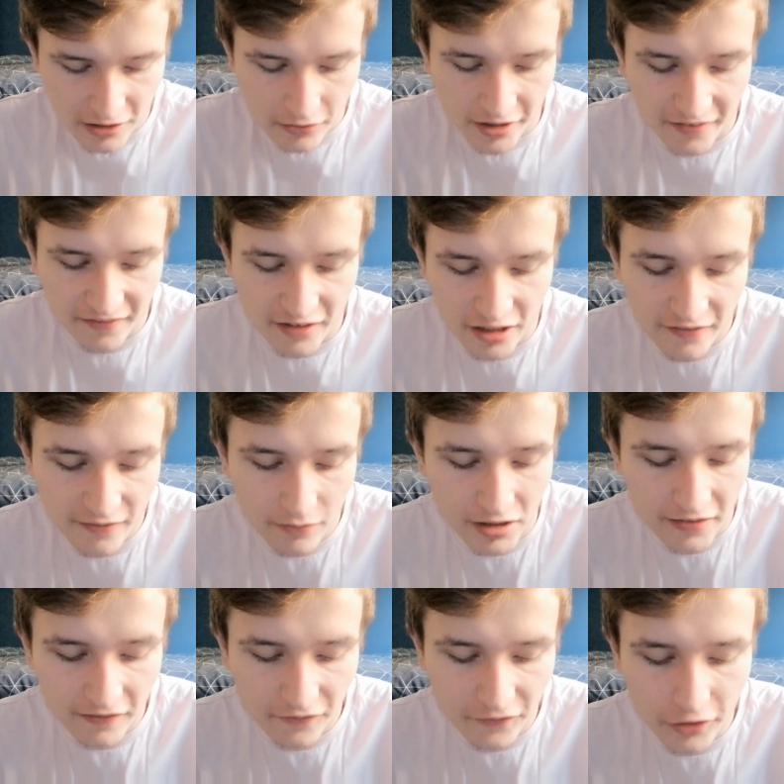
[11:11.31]
Okay, it's only
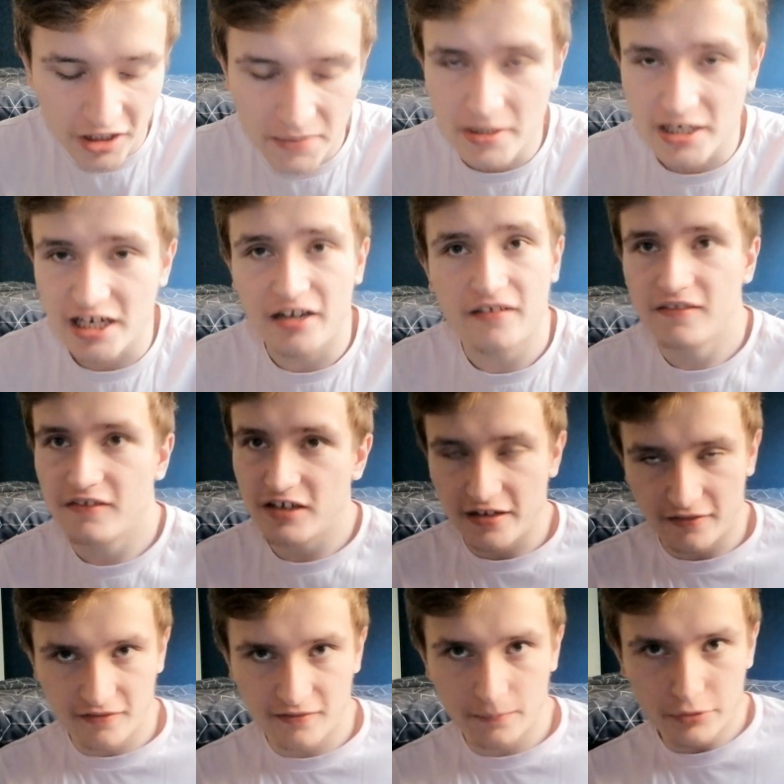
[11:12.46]
20 to 40 minutes, so
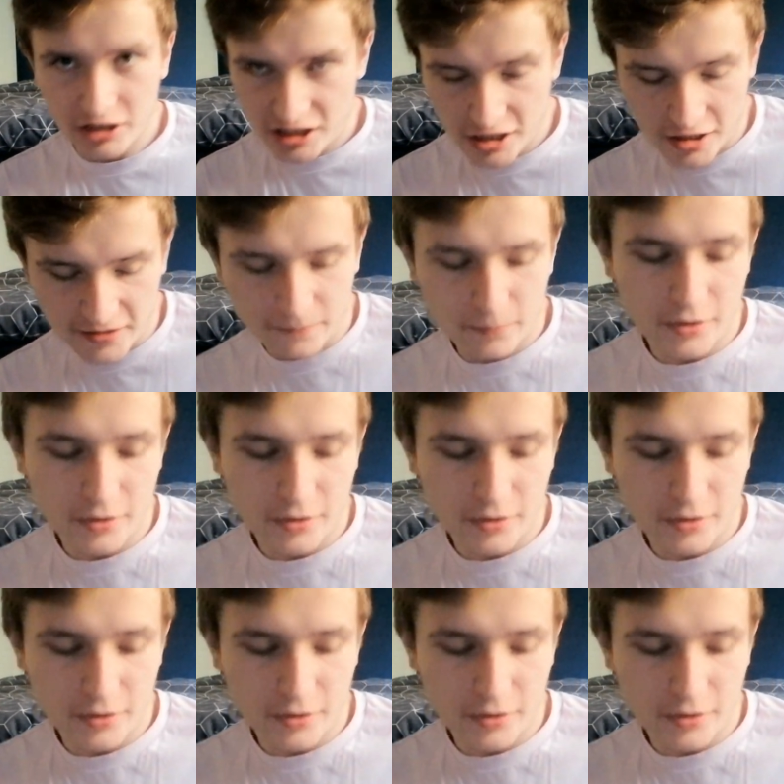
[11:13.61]
that's pretty good.